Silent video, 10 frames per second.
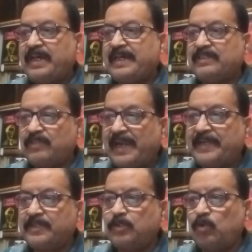A
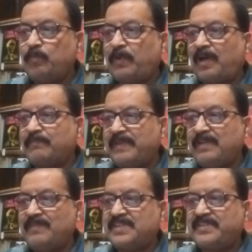third group of
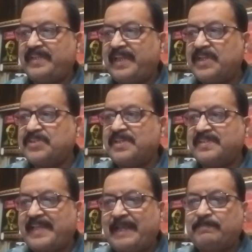
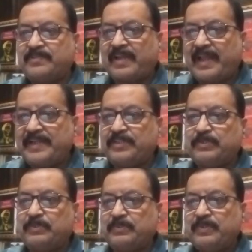investigations have tried
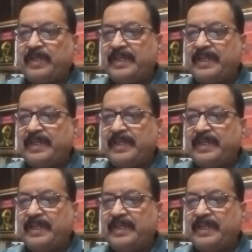to